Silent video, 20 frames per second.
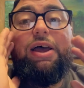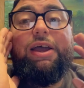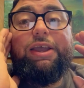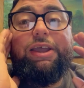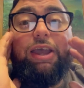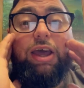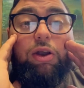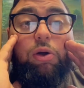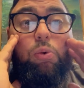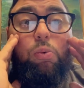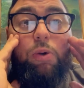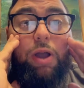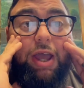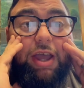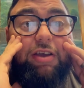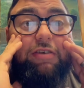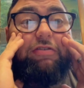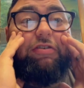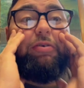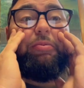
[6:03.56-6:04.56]
Get
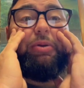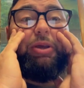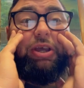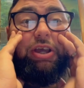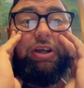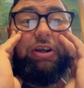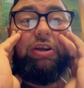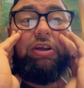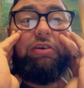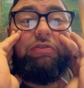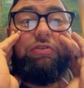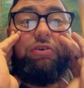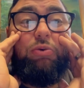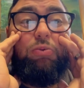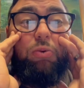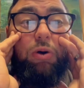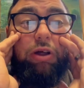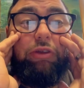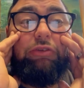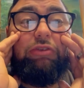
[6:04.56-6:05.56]
away from here if you
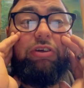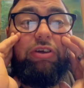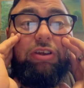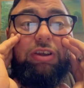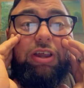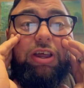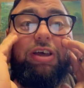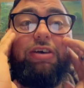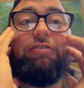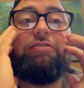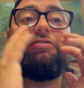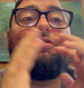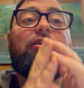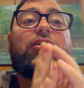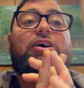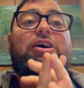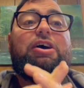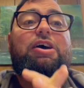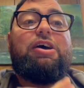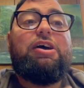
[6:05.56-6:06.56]
want to live.
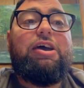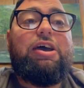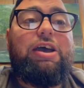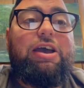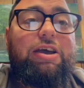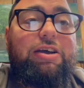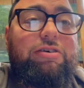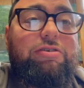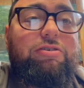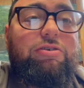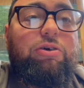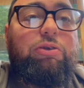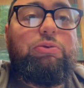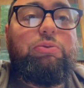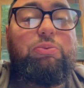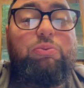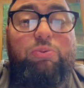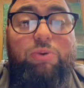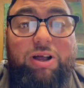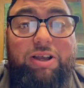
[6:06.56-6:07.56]
Herod
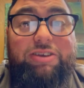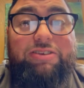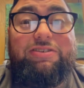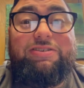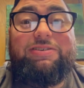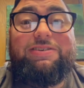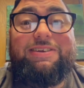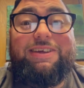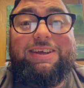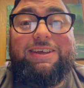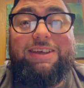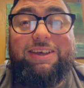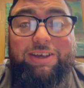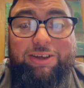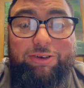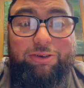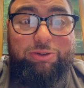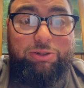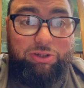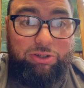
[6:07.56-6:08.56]
wants to
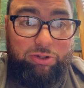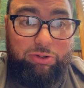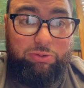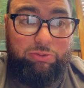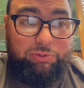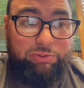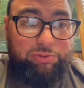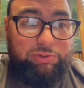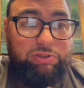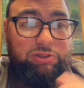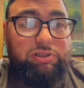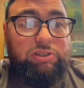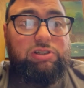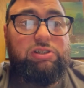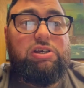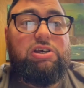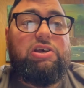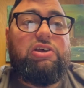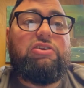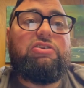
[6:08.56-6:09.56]
kill you.
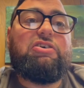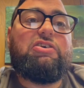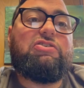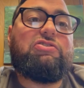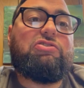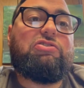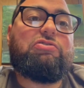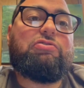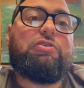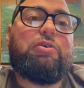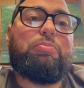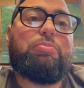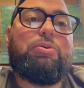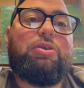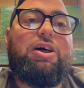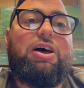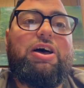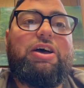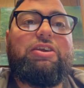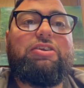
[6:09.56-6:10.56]
Jesus
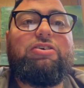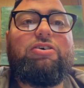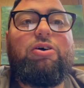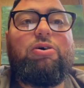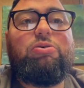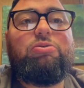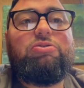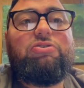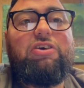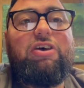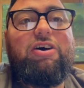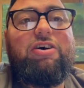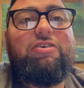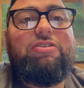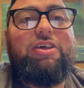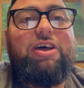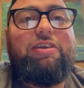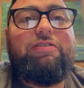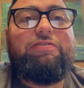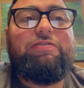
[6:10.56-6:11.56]
replied, Go tell
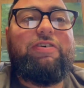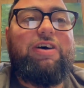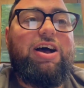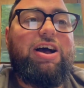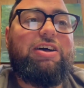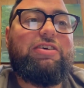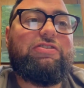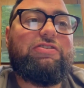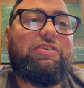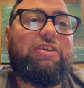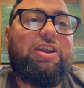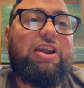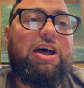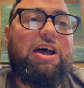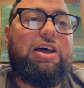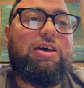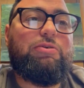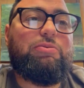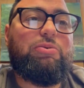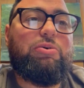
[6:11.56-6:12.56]
that fox that
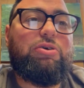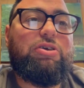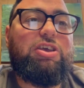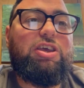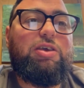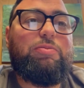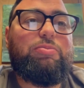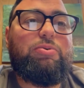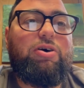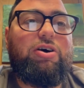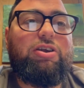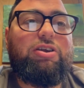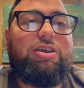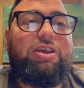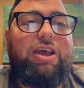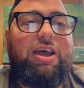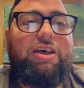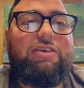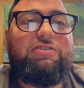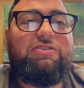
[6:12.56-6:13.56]
I will keep on
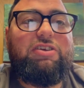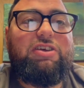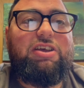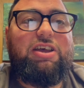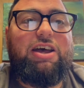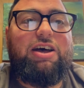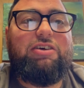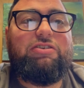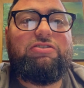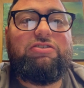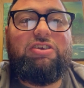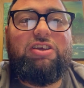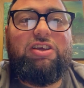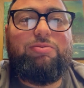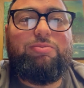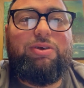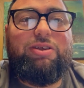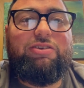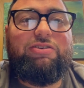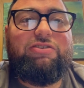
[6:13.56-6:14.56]
casting out
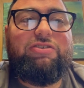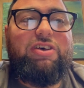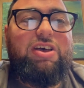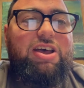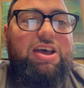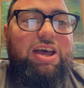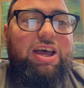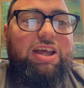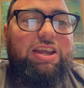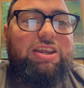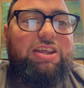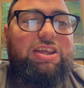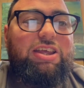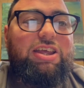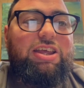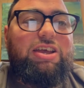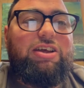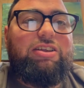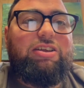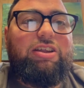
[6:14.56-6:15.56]
demons and
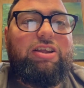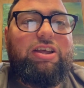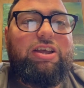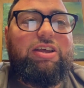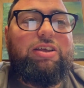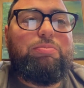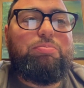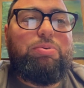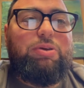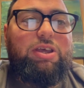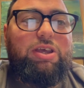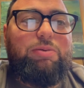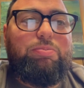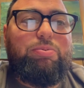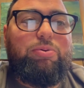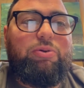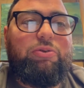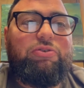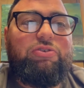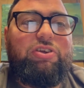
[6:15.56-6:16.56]
healing
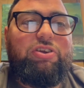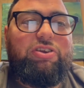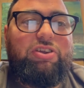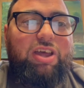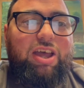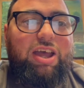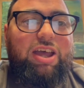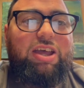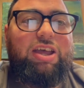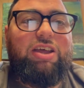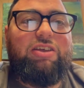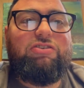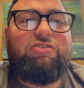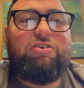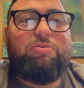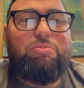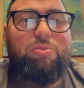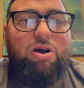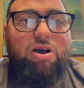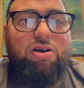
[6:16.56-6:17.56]
people today and
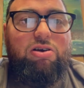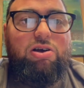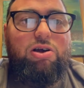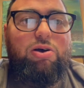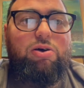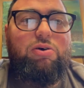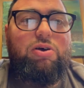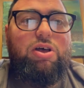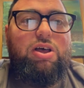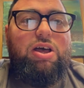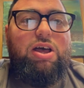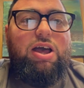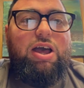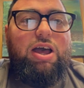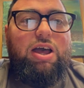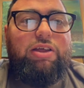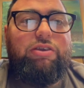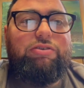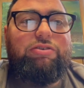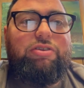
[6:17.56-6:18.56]
tomorrow,
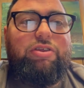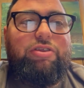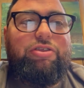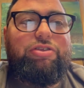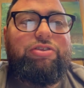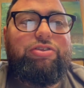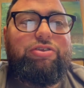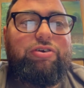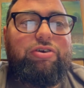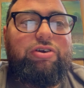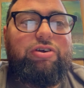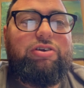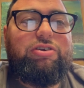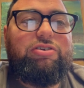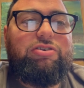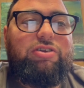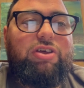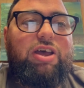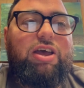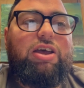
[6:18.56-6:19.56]
and the
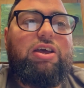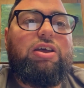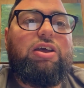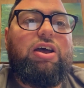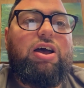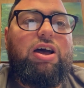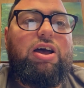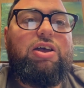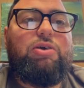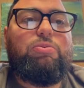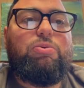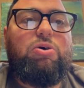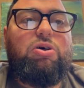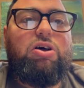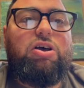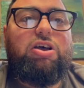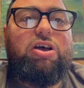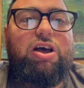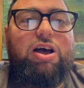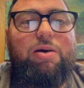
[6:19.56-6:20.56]
third day I will
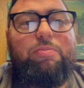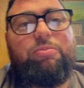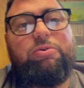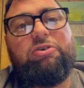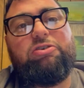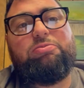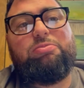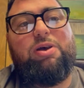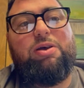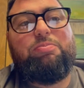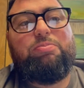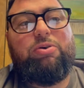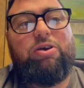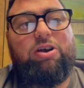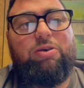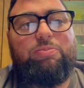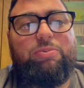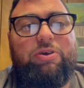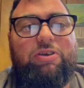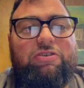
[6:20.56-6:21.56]
accomplish my
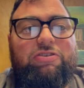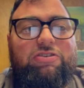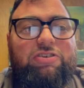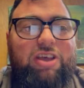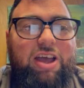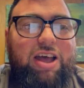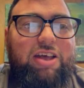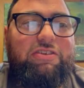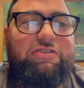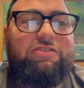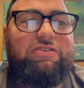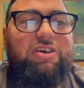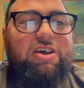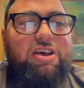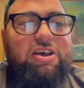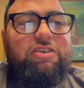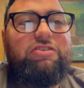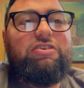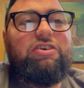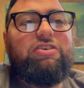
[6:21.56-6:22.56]
purpose. Yes,
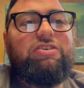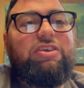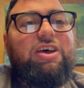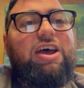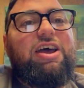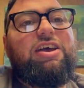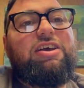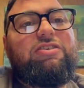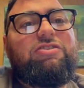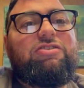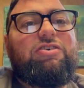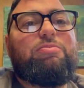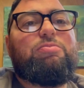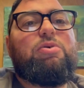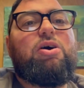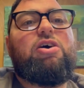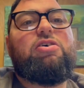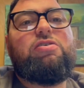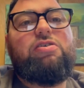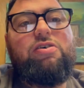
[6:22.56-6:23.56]
today,
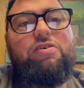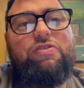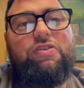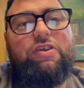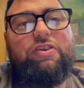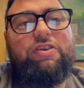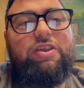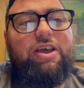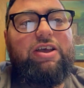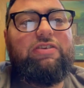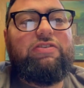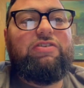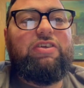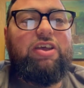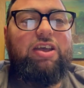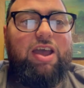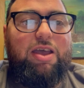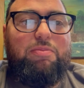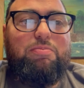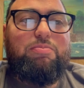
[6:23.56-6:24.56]
tomorrow, and the next
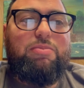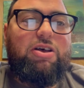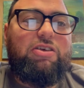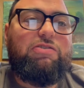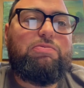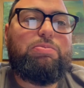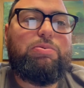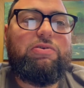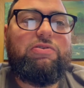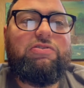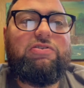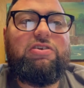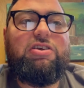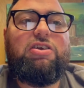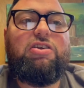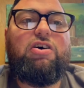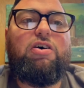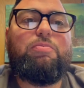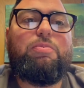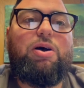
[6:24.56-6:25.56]
day I must
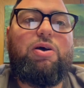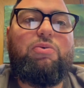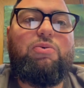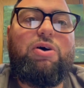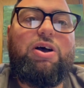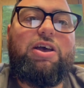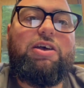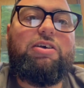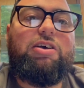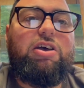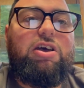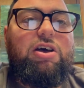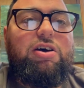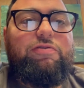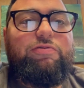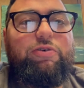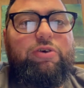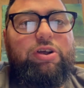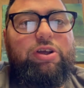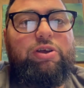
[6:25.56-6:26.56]
proceed on my way,
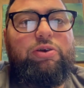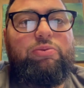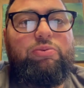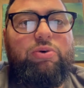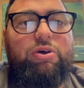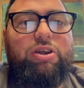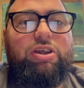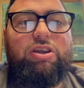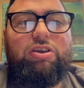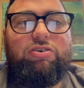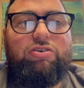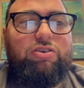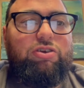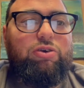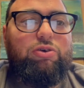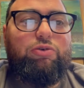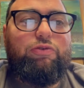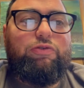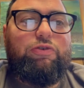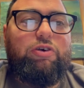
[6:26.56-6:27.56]
for it wouldn't
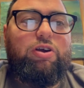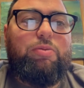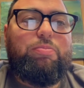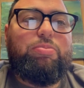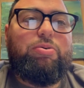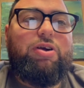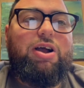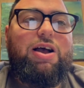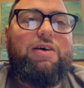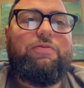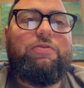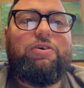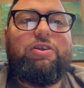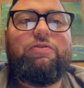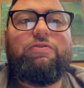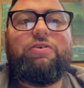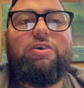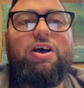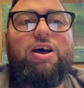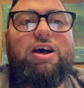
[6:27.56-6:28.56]
do for a prophet
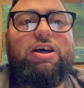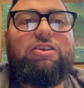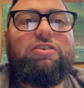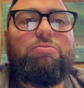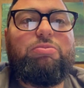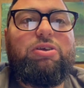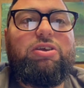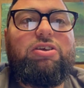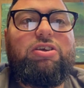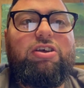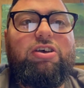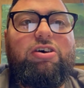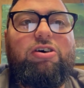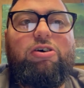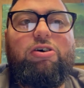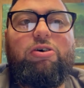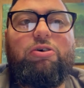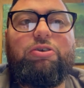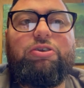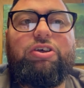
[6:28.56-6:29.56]
of God to be
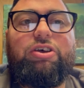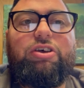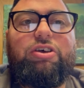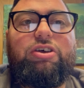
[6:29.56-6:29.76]
killed,